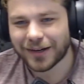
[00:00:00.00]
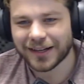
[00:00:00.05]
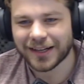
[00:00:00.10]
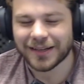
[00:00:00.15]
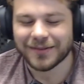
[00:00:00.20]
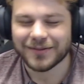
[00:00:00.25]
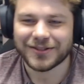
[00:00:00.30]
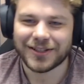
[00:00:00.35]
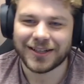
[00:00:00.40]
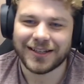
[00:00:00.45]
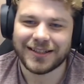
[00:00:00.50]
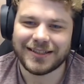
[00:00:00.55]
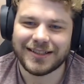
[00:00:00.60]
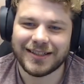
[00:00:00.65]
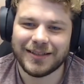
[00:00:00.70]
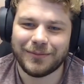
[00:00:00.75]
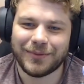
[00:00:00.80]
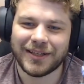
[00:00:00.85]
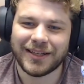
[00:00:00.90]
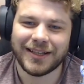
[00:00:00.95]
my name's
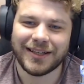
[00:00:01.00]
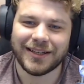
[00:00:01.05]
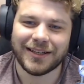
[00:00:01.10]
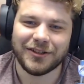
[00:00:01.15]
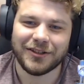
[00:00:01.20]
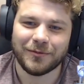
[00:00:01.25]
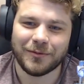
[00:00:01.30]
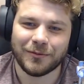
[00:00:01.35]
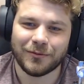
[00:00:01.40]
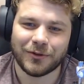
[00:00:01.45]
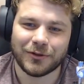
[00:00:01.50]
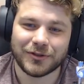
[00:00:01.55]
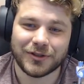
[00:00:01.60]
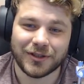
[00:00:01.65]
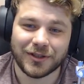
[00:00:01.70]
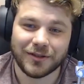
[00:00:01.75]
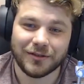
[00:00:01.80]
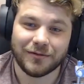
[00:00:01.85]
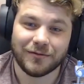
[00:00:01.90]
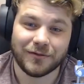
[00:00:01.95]
JTB, and you've been
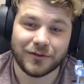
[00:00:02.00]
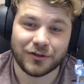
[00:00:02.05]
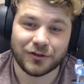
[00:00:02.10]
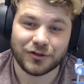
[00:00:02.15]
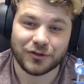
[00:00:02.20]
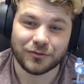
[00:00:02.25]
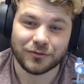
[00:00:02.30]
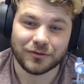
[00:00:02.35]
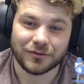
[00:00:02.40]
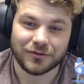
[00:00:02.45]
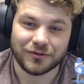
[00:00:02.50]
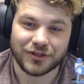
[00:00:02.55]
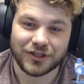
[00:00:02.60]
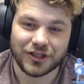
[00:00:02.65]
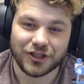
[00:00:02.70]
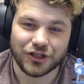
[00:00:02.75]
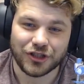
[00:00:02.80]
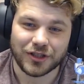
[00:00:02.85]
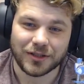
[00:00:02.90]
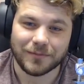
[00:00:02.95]
watching
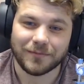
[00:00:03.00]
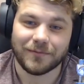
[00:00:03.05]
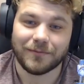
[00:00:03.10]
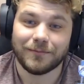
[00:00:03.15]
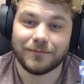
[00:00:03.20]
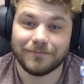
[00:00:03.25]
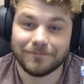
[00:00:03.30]
VRTLGG.